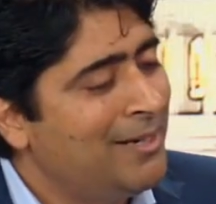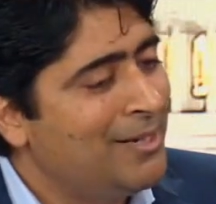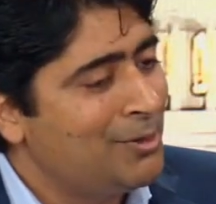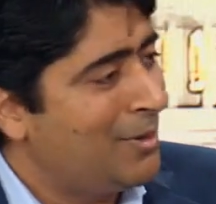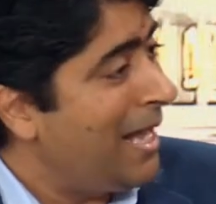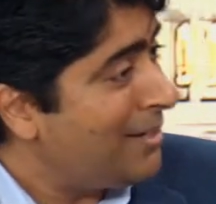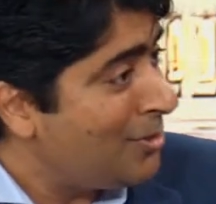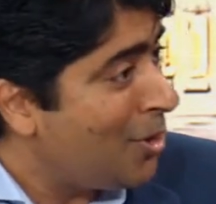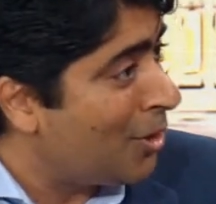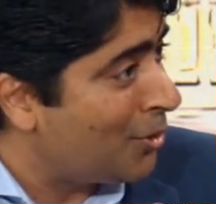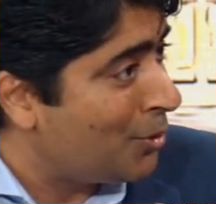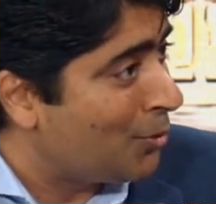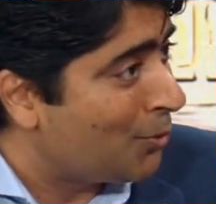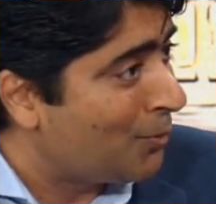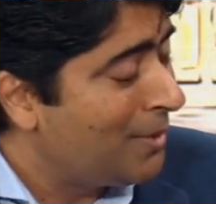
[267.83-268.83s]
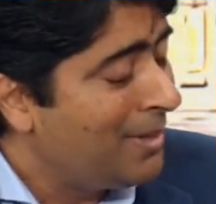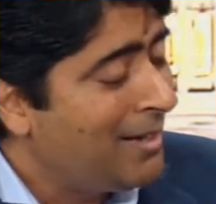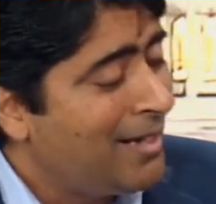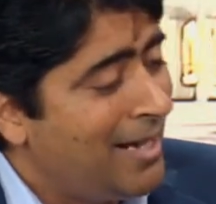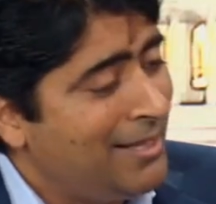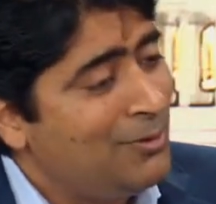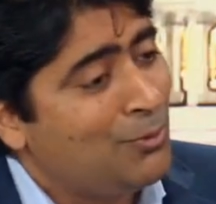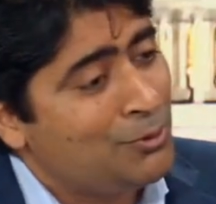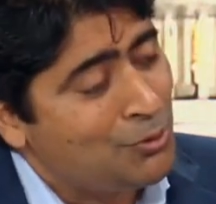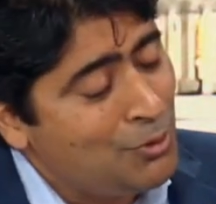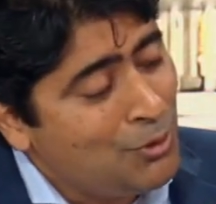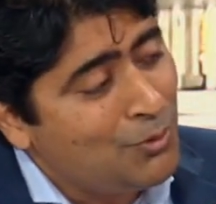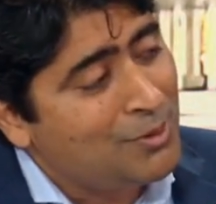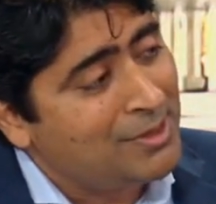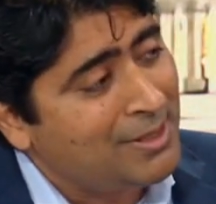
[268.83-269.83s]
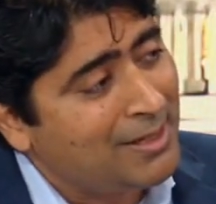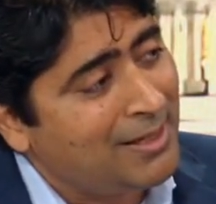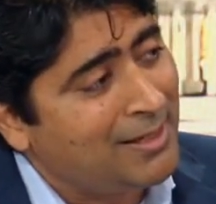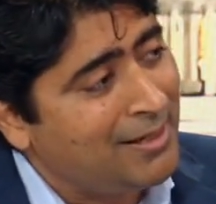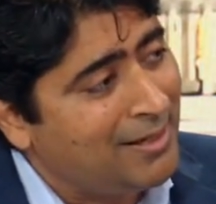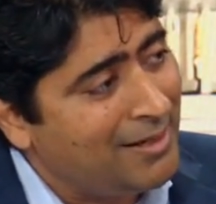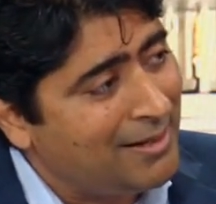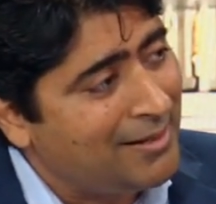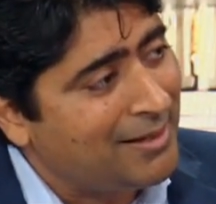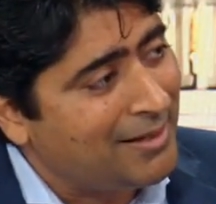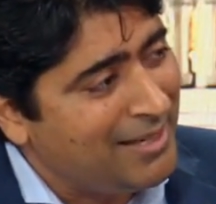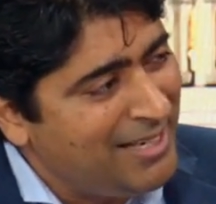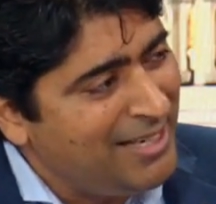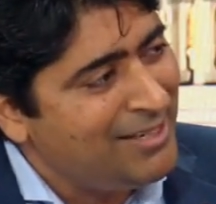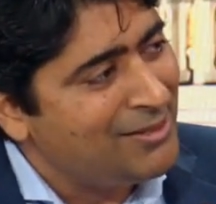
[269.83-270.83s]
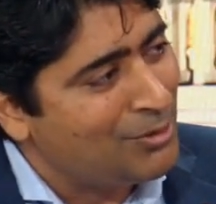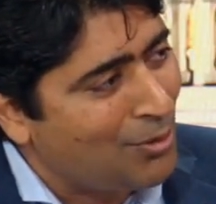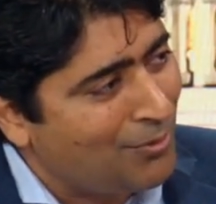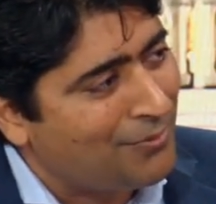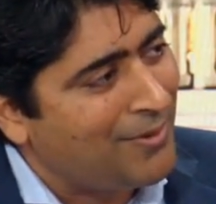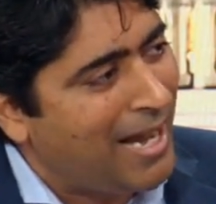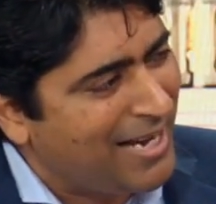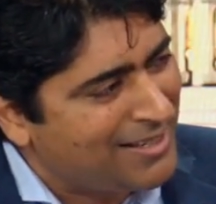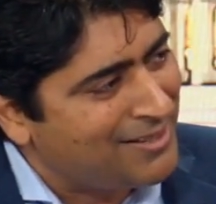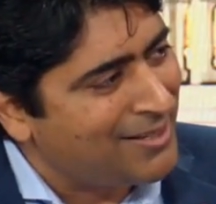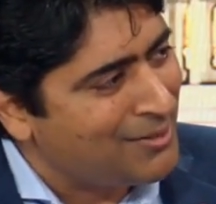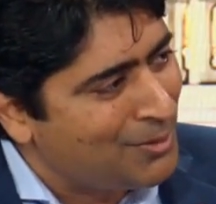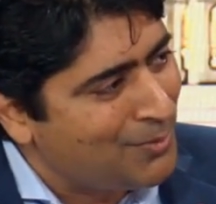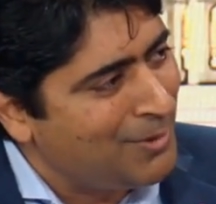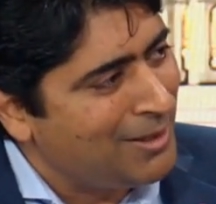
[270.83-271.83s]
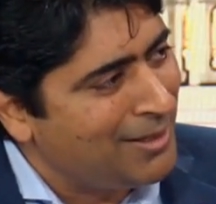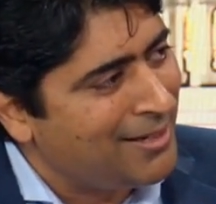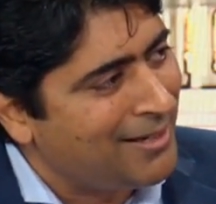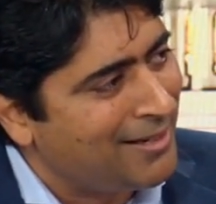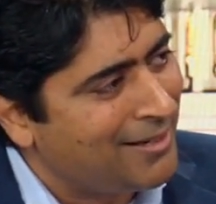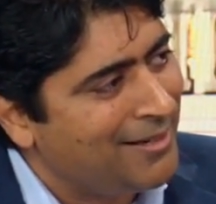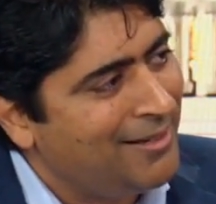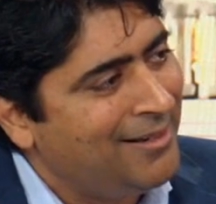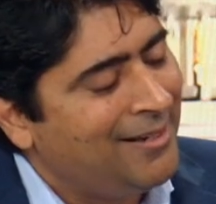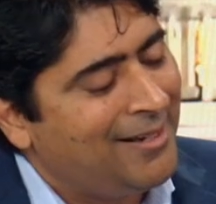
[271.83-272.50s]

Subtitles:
So that's not new. Yeah. I think what's new is the ease of accessibility.